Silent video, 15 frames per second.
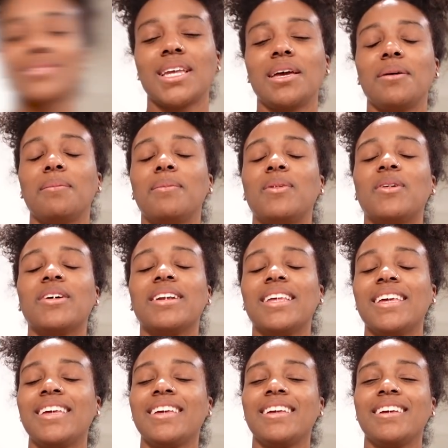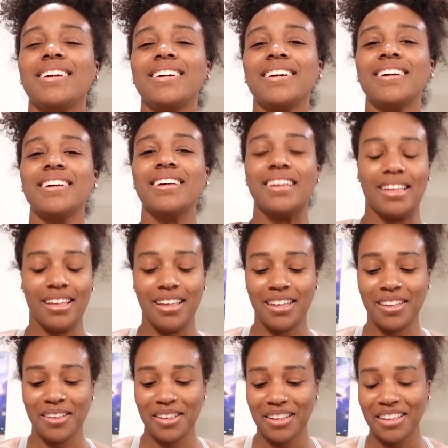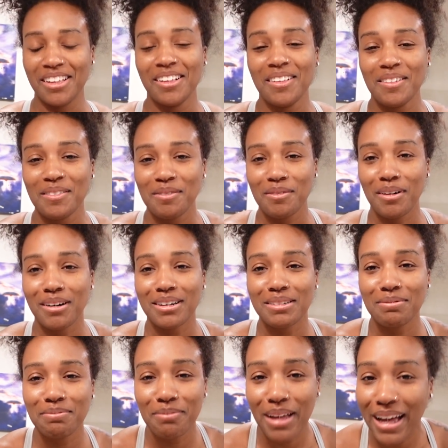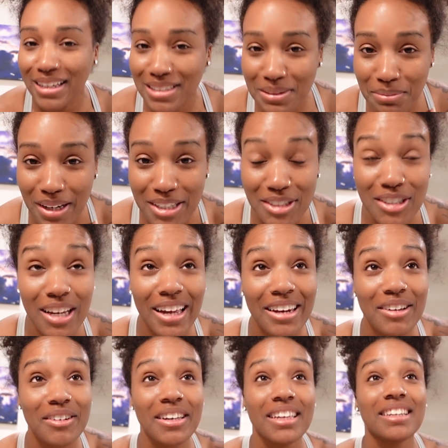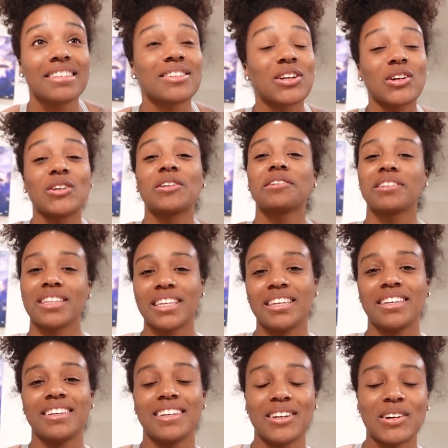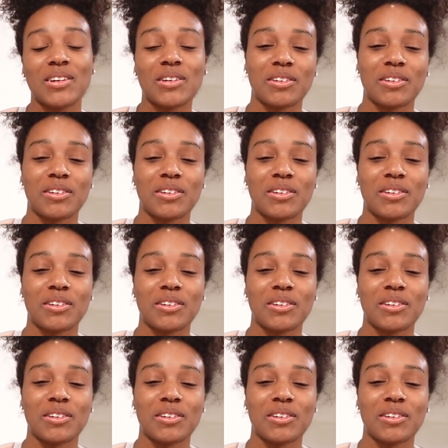Good morning. Welcome back to my channel. It is early.